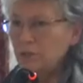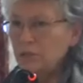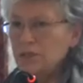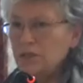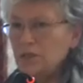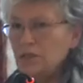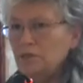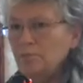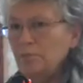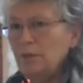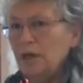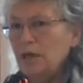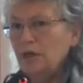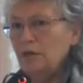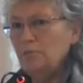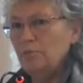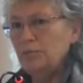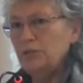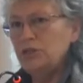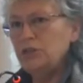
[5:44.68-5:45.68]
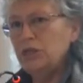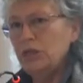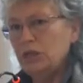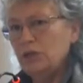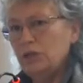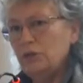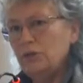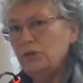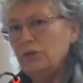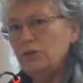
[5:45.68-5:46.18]
Museum, and in
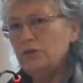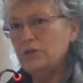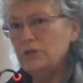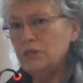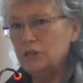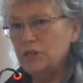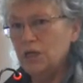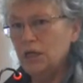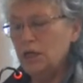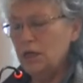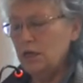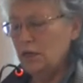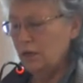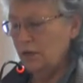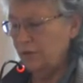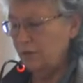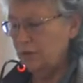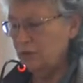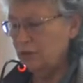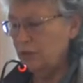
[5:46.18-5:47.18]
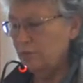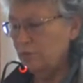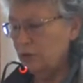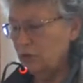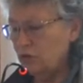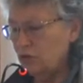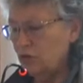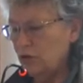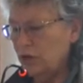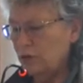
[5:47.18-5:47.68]
particular the study of
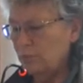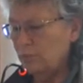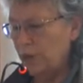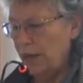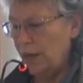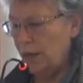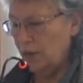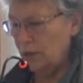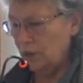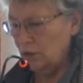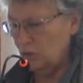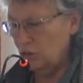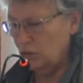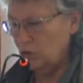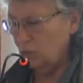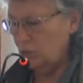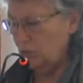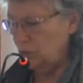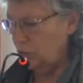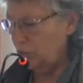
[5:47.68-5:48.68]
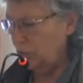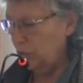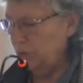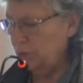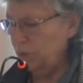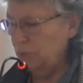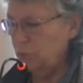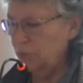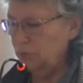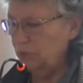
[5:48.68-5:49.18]
symmetry and pattern, to which we
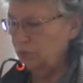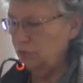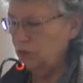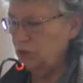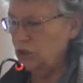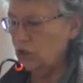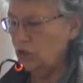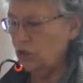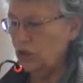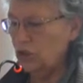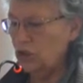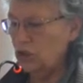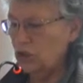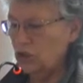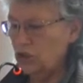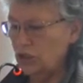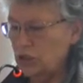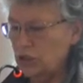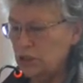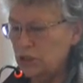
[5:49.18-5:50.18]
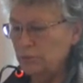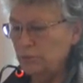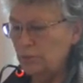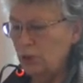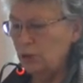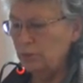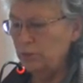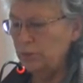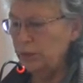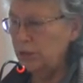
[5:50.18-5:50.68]
will return in just a
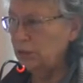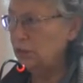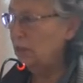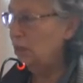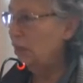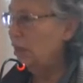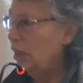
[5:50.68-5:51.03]
moment.